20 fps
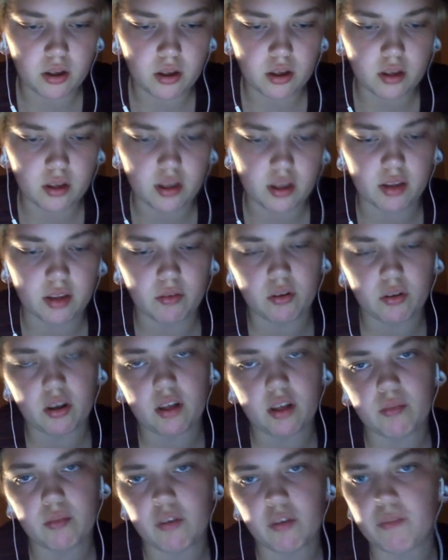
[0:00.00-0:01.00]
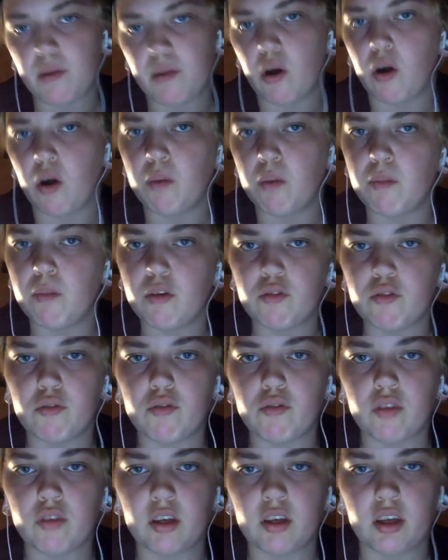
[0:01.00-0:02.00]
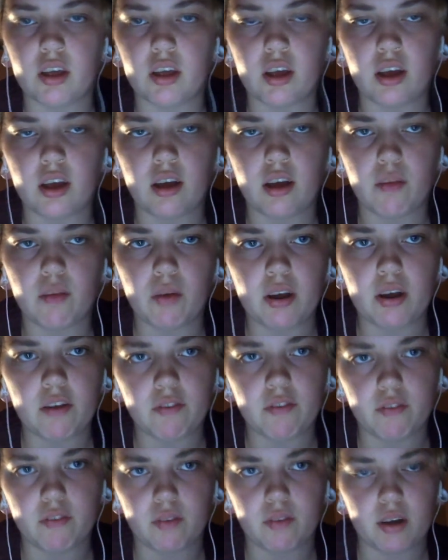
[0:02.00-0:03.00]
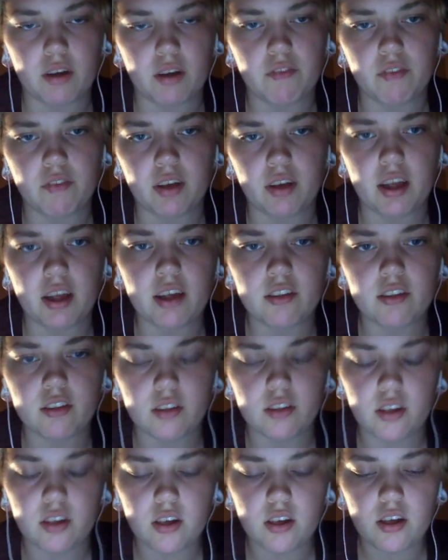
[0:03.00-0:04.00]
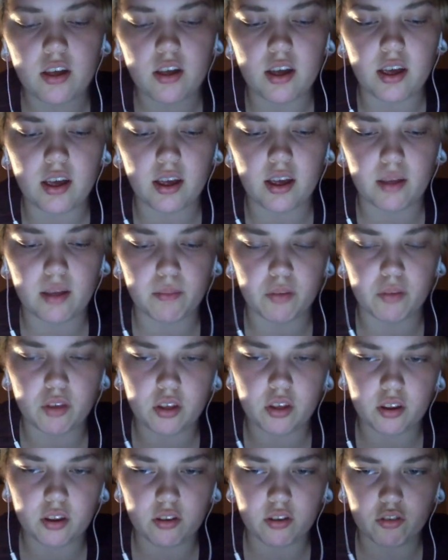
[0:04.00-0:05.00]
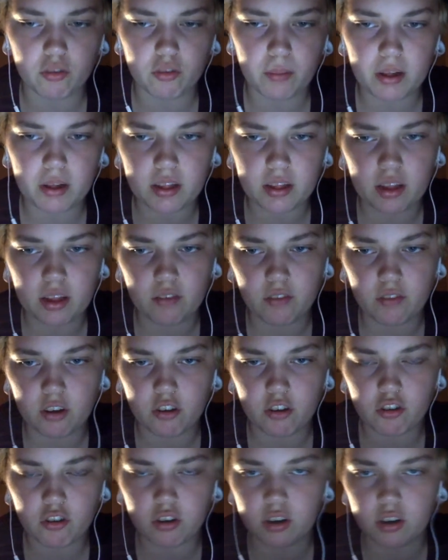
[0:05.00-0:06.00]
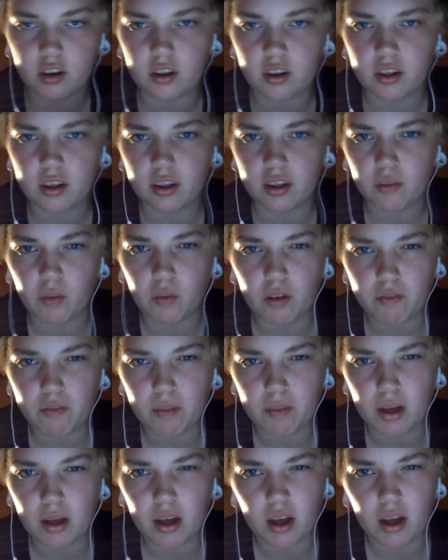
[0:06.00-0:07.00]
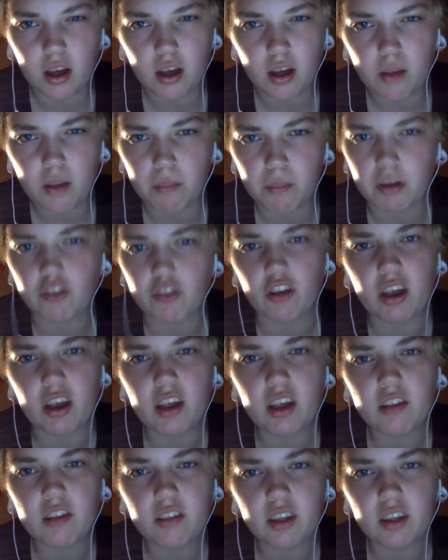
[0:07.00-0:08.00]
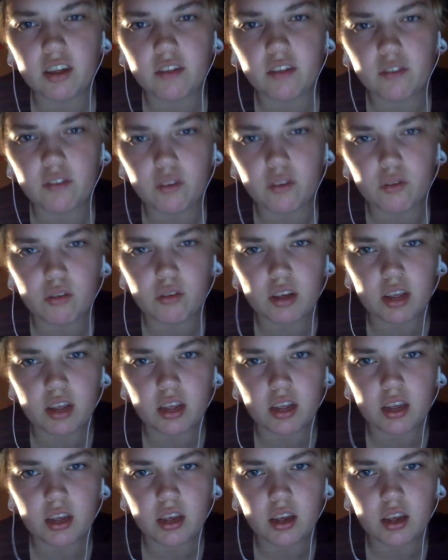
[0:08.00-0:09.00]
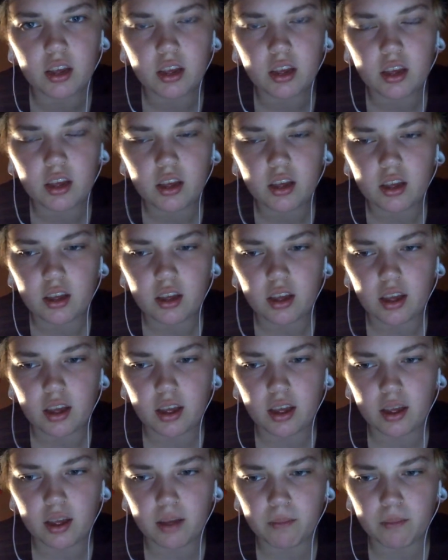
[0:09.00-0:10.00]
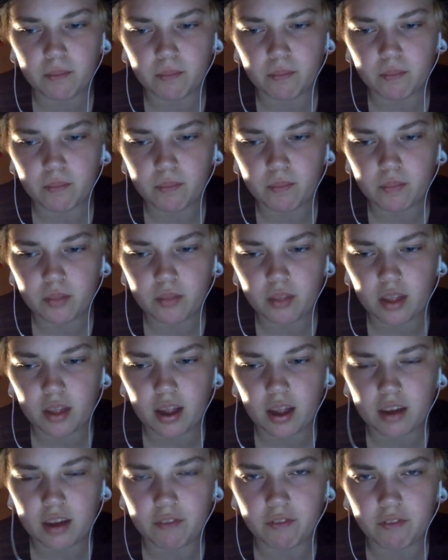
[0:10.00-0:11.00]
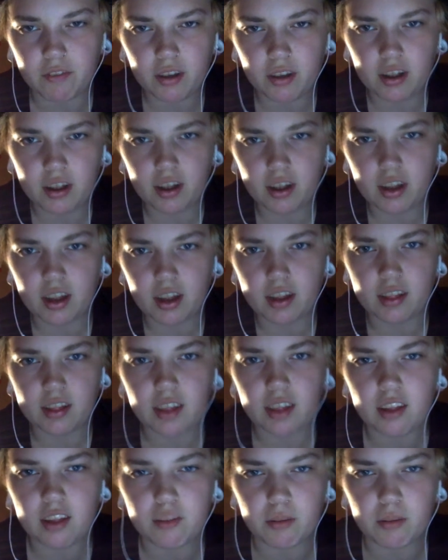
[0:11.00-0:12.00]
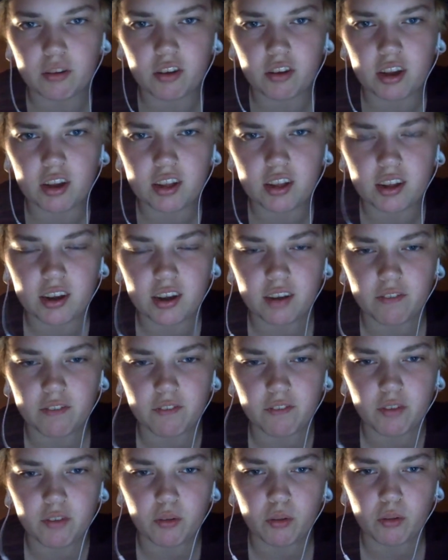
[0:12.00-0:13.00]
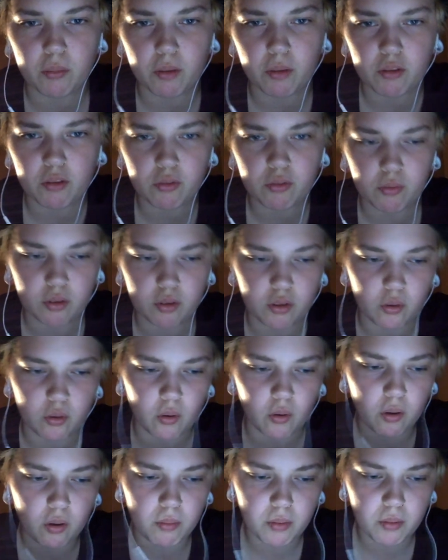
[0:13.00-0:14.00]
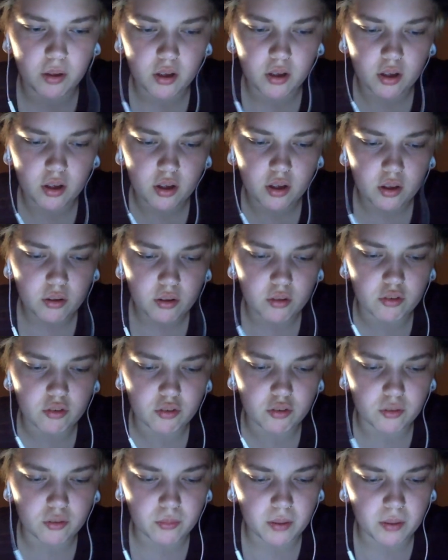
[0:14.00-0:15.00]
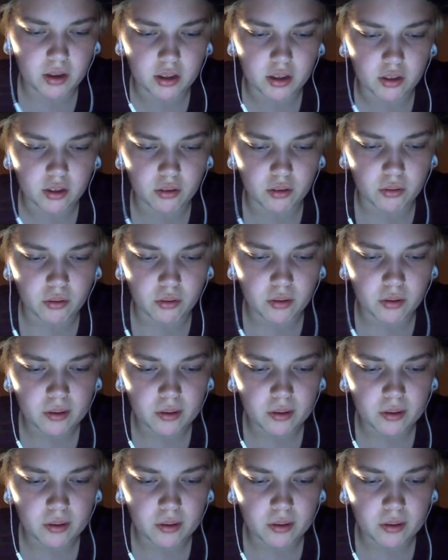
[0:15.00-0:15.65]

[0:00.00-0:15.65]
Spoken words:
with my arm muscles, like when I flex, you can there's a bit of definition in like with my chest. Like I feel like I can flex, like I can tense my chest and I can feel the muscle at the top, which is pretty cool.